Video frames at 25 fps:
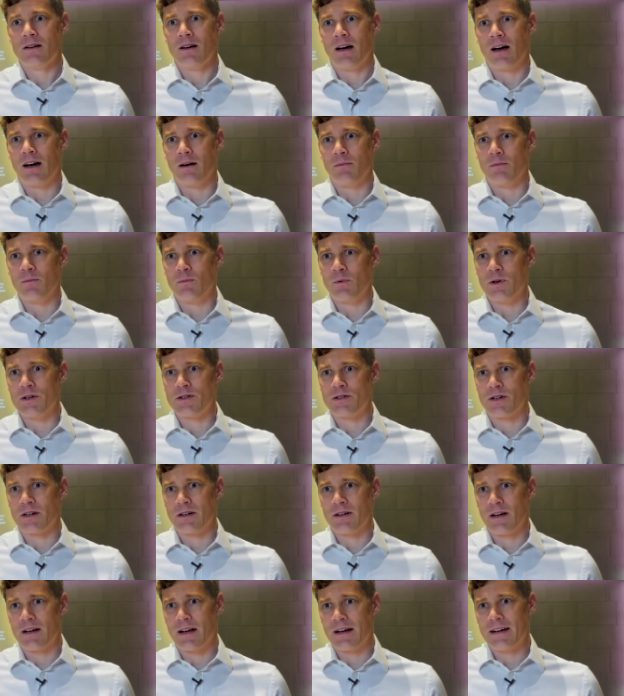um, which
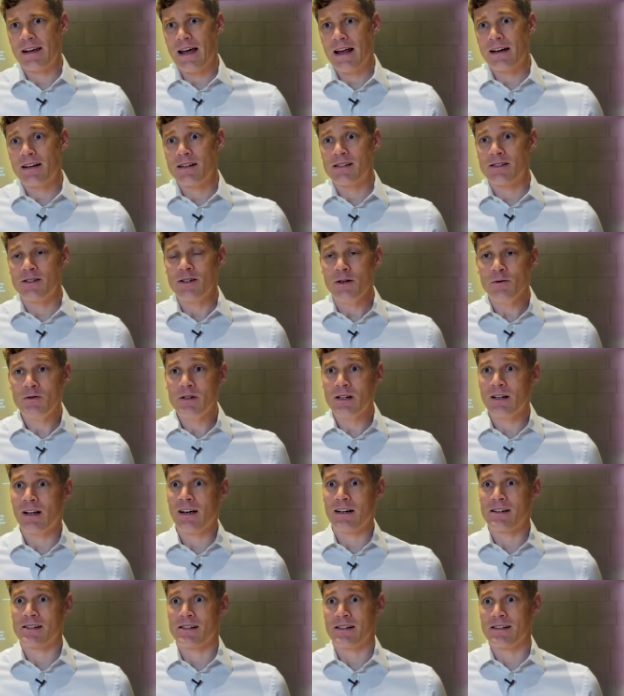again is
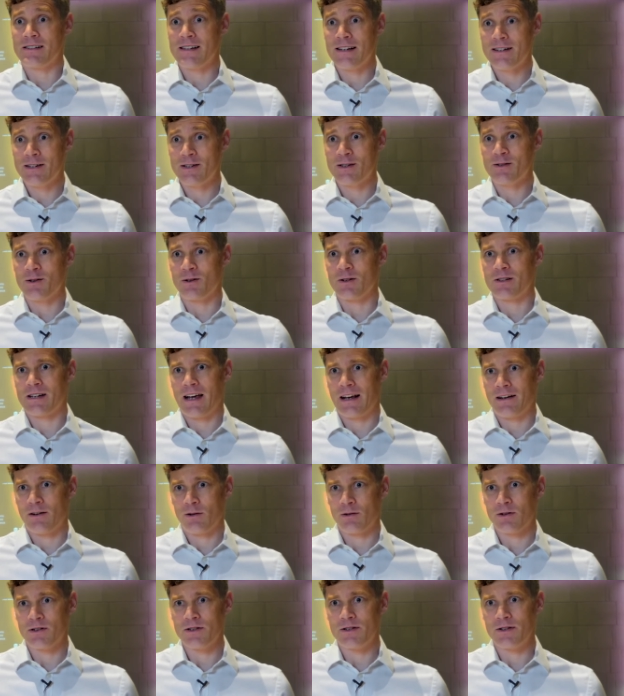utilising digital
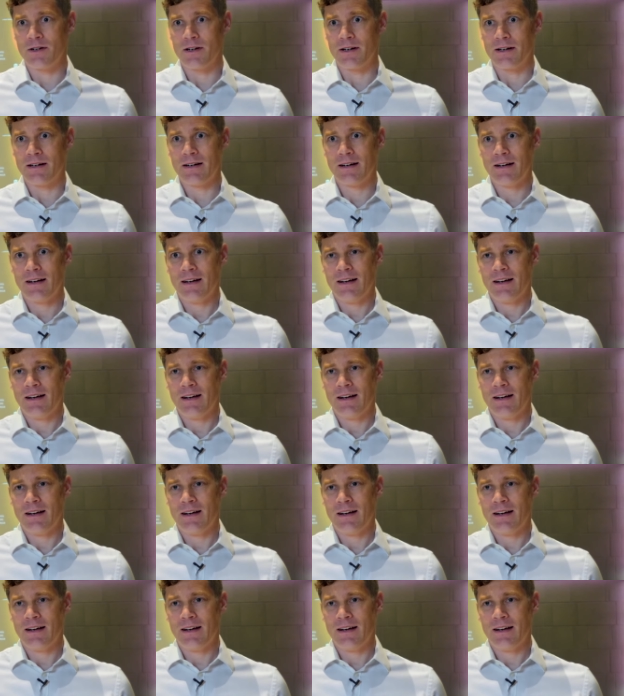technology